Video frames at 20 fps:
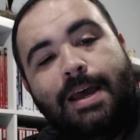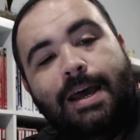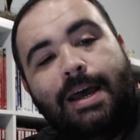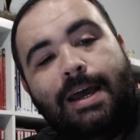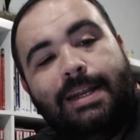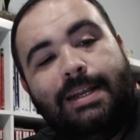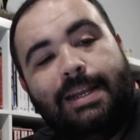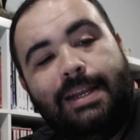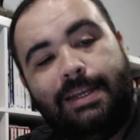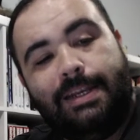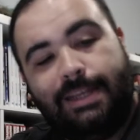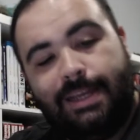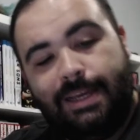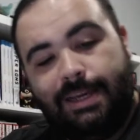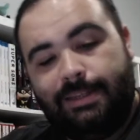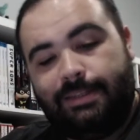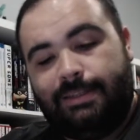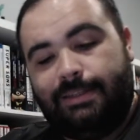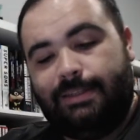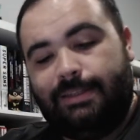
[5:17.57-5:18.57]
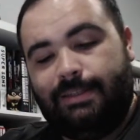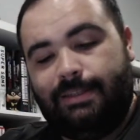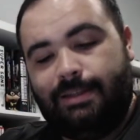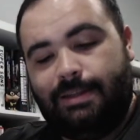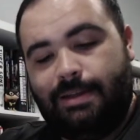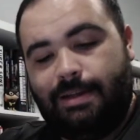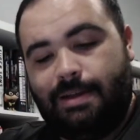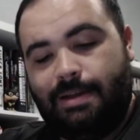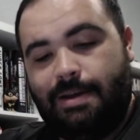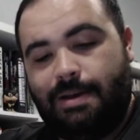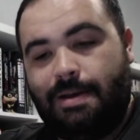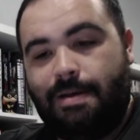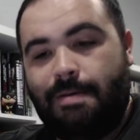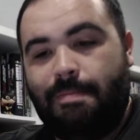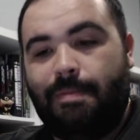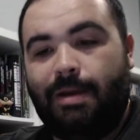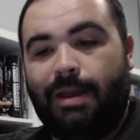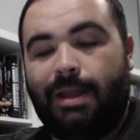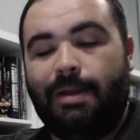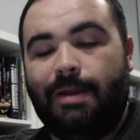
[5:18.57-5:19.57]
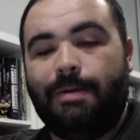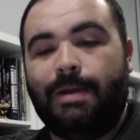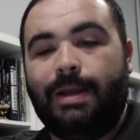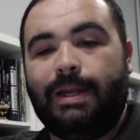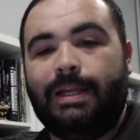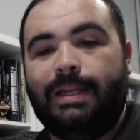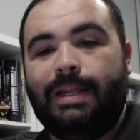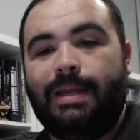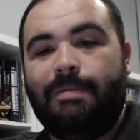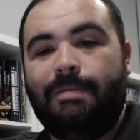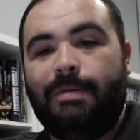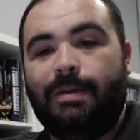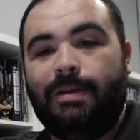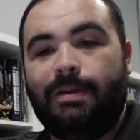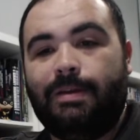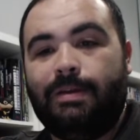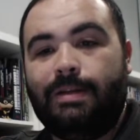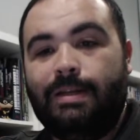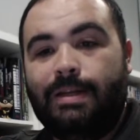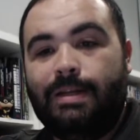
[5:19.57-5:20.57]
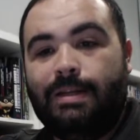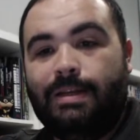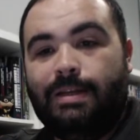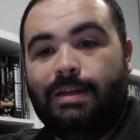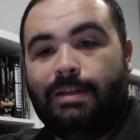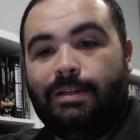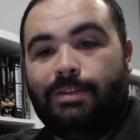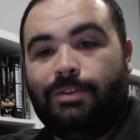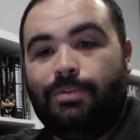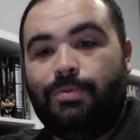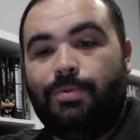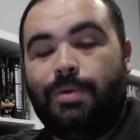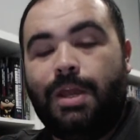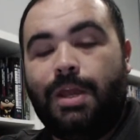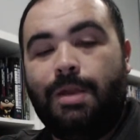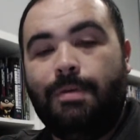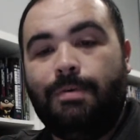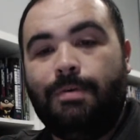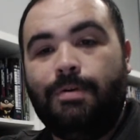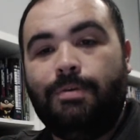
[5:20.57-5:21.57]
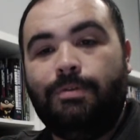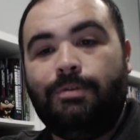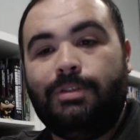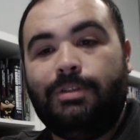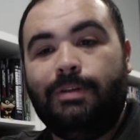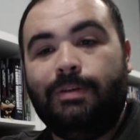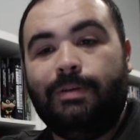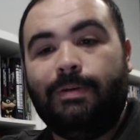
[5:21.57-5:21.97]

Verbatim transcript: I did get My Hero Academia to Heroes.